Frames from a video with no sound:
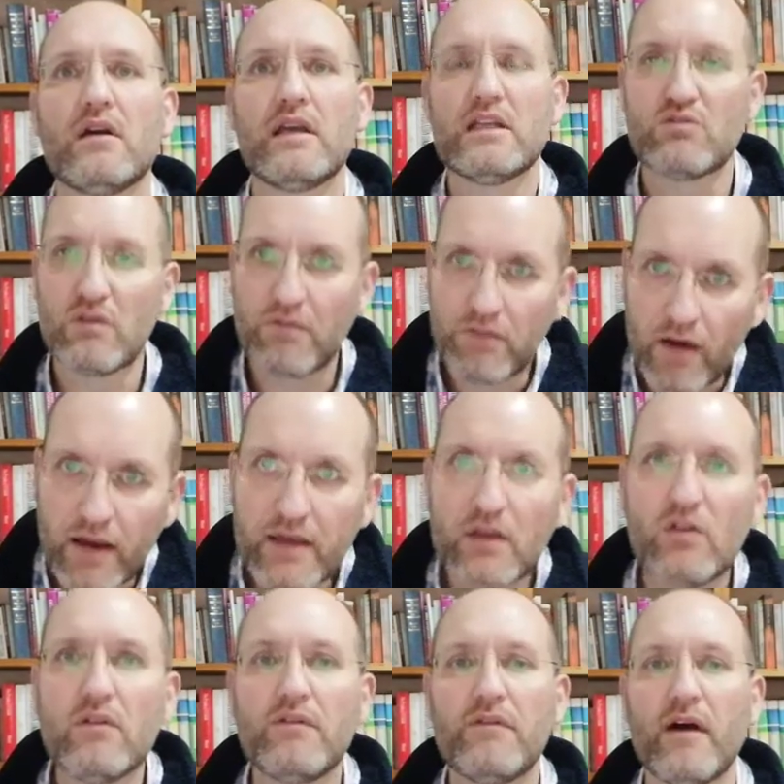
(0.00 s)
He's
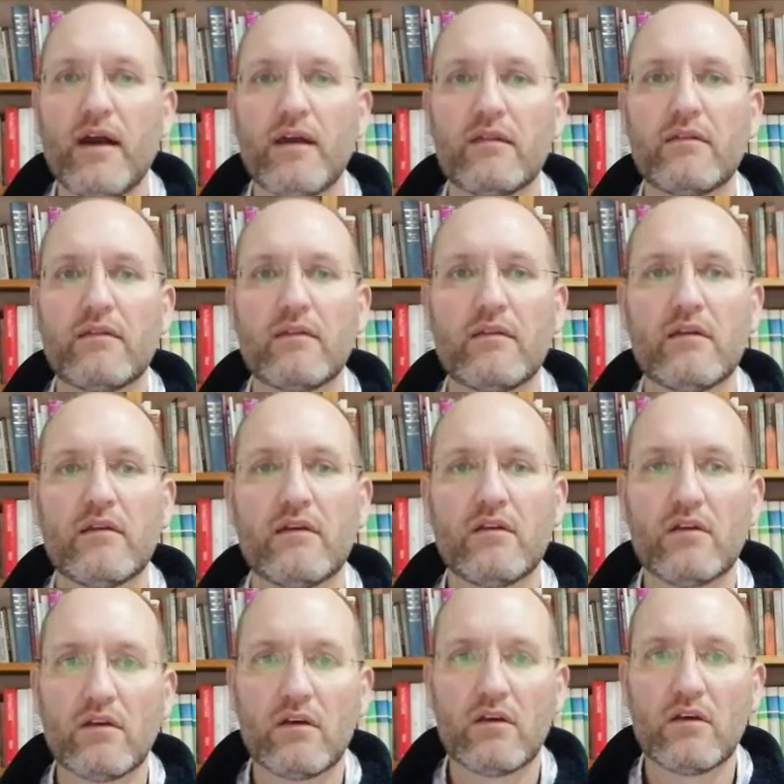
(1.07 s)
refining your faith.
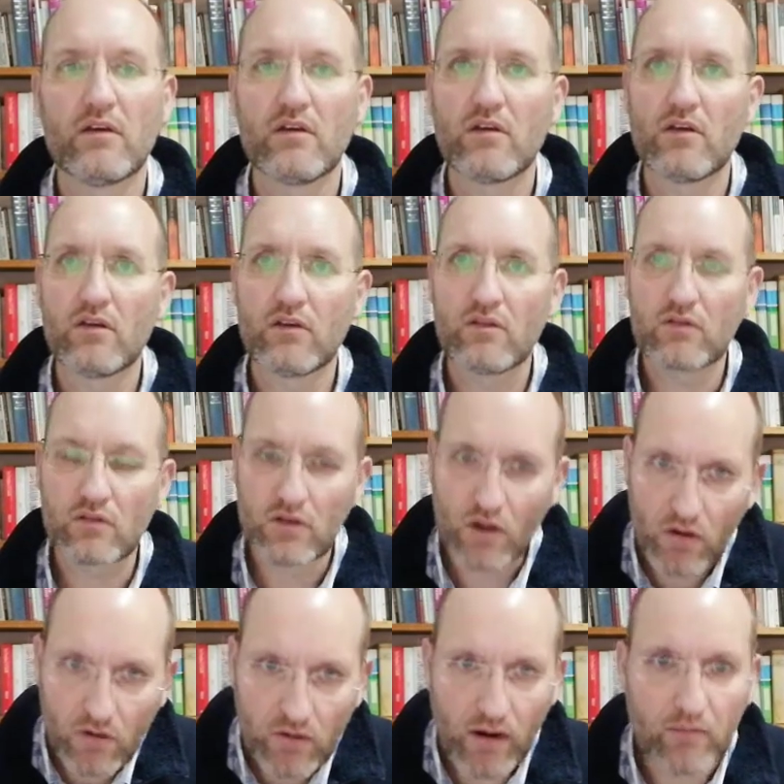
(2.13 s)
So
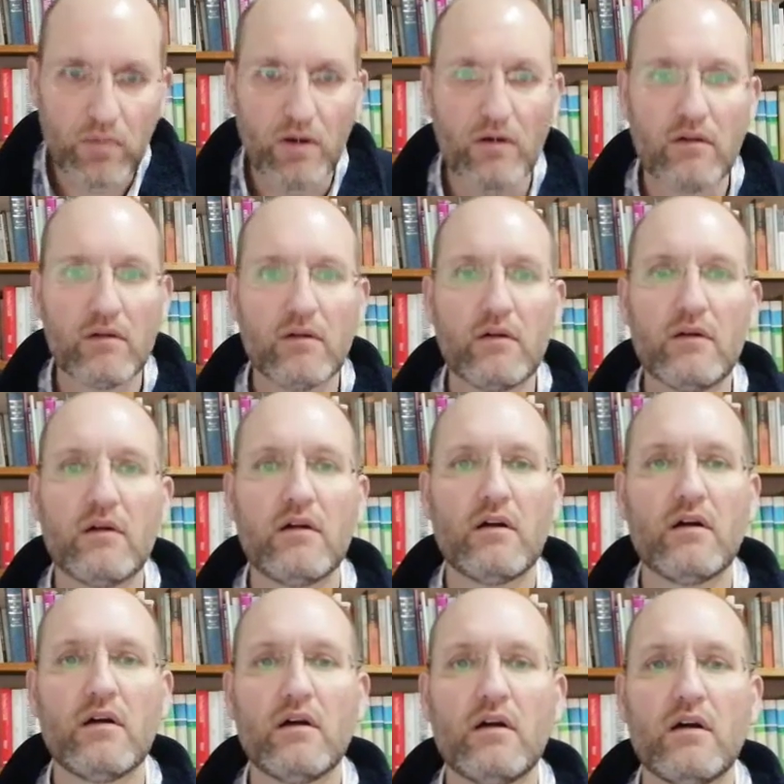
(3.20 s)
don't grumble.
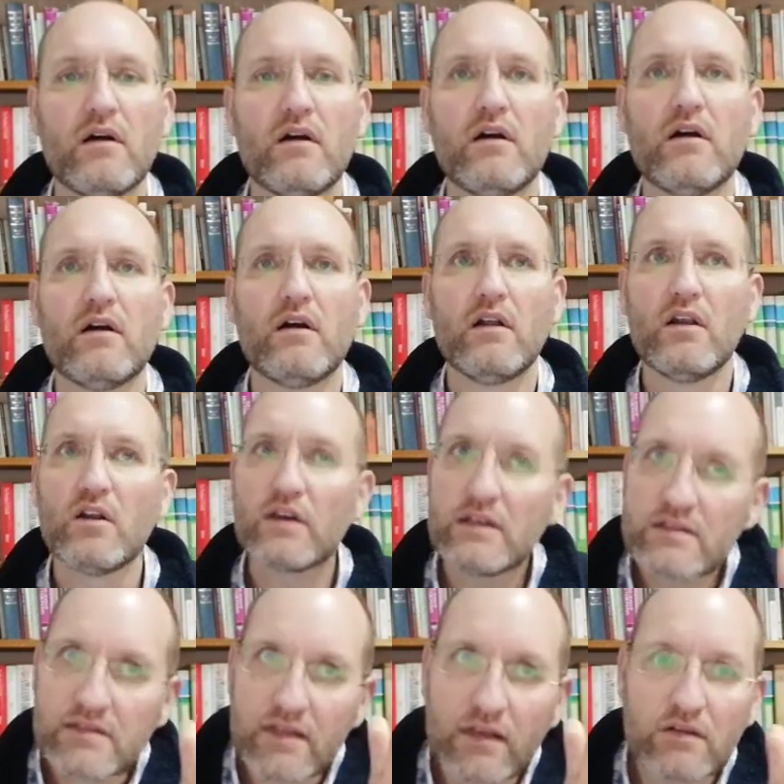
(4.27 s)
Look
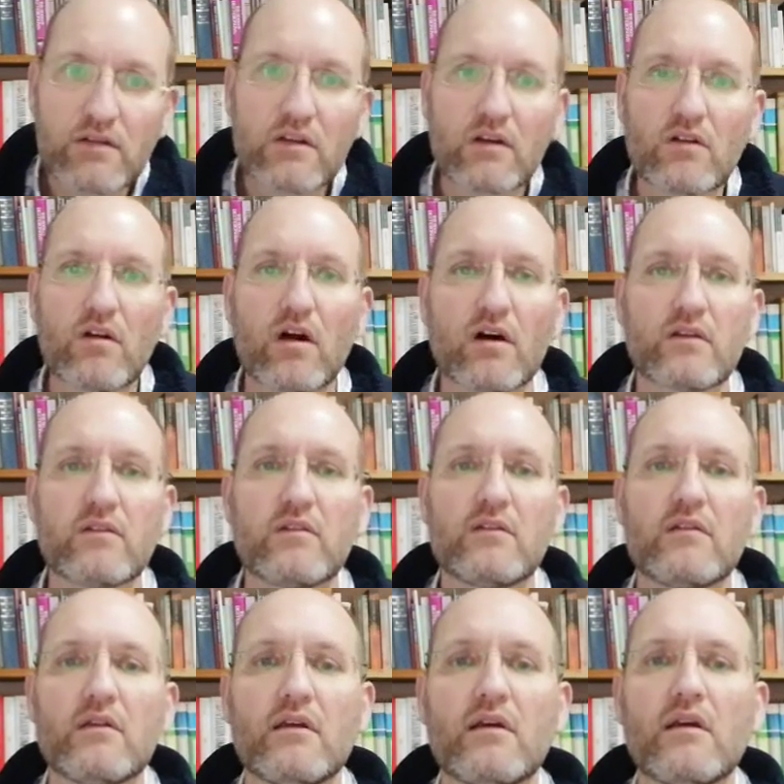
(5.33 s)
instead to the
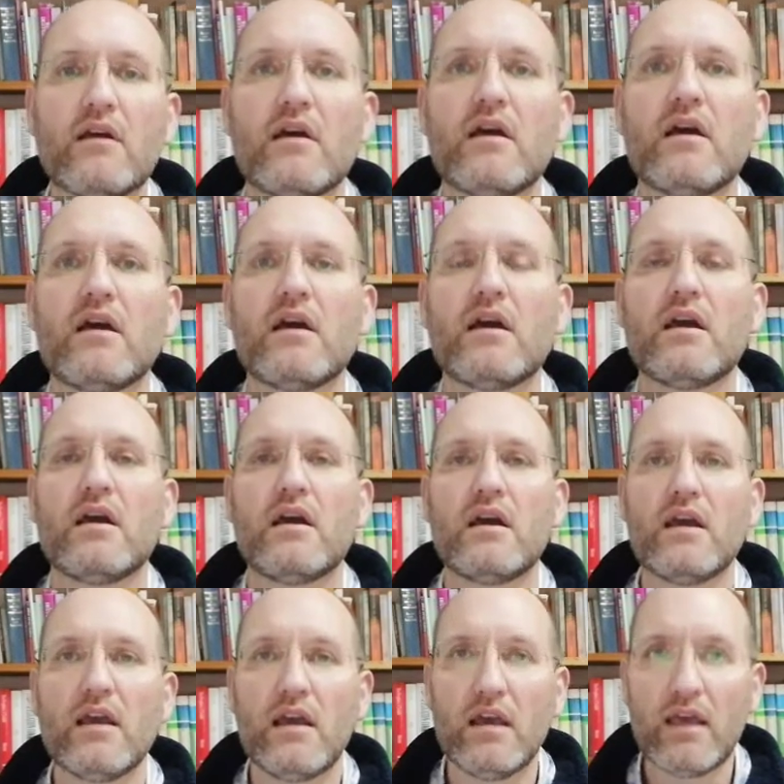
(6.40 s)
cross.
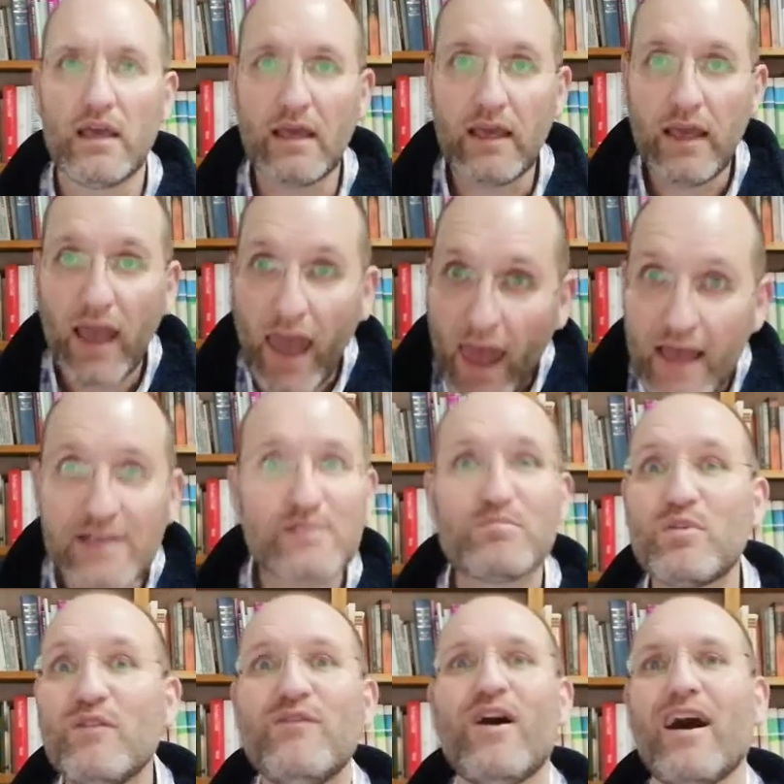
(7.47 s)
He has
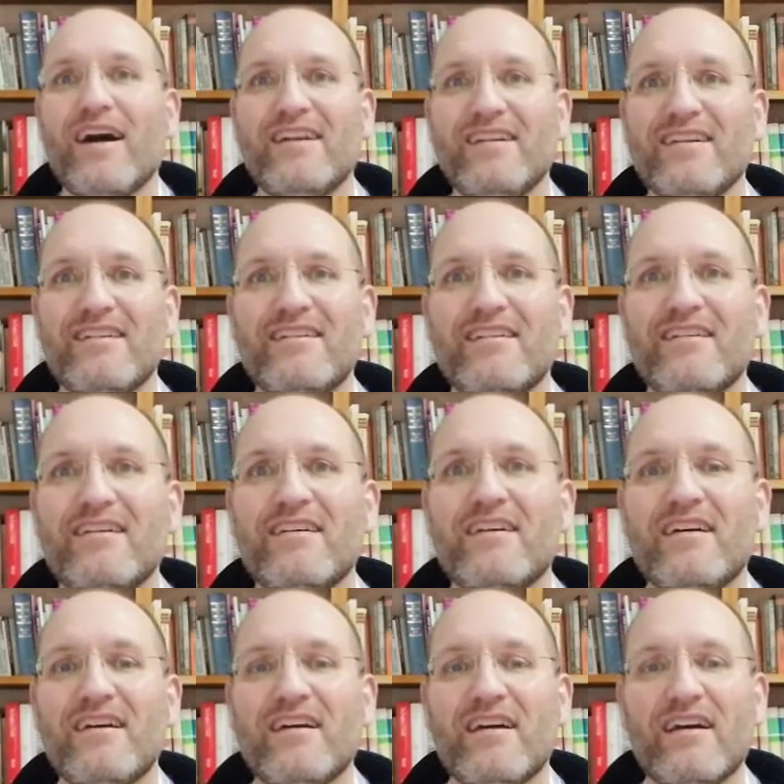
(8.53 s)
provided,
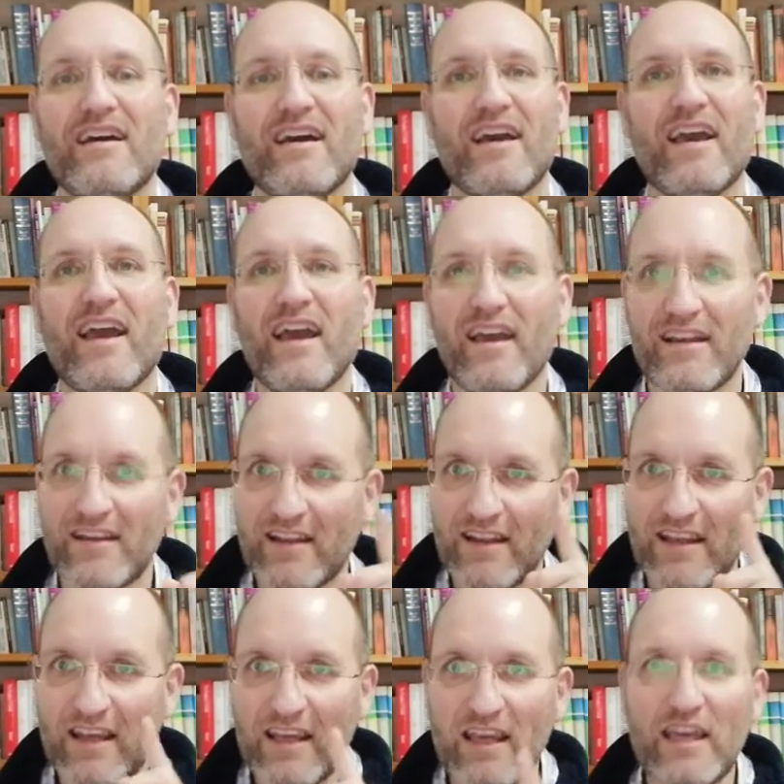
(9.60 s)
and
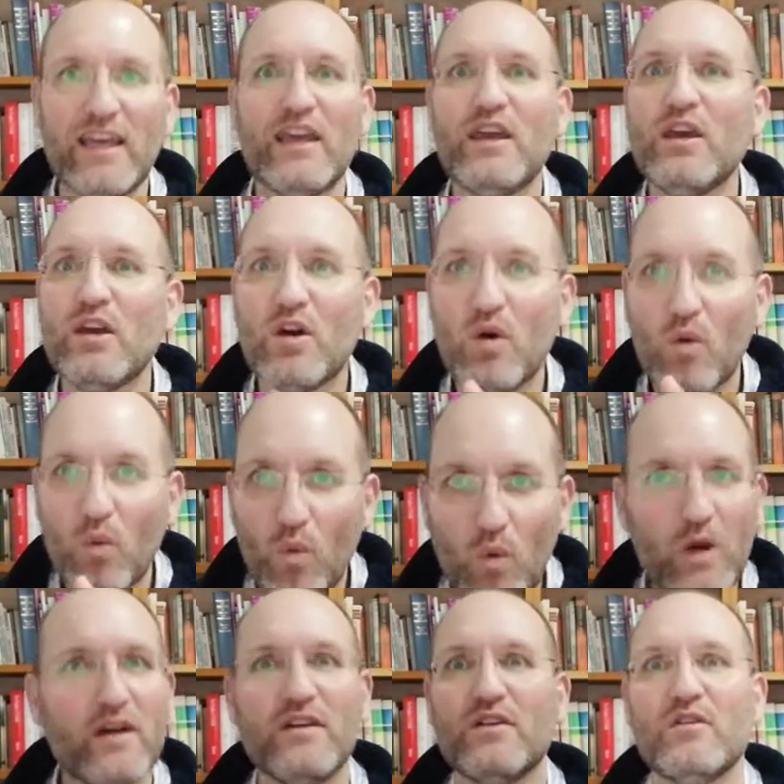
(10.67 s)
He
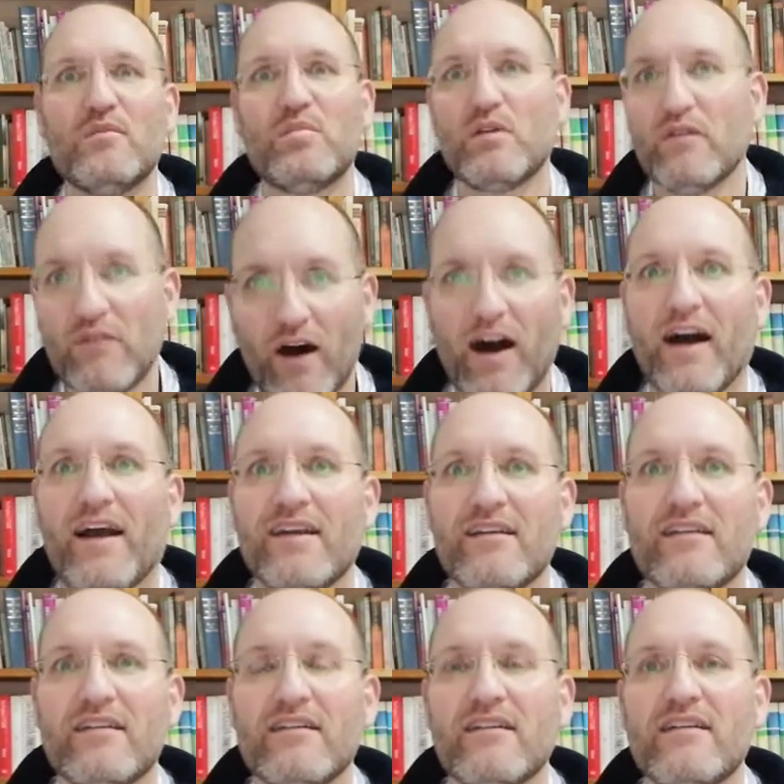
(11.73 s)
will provide.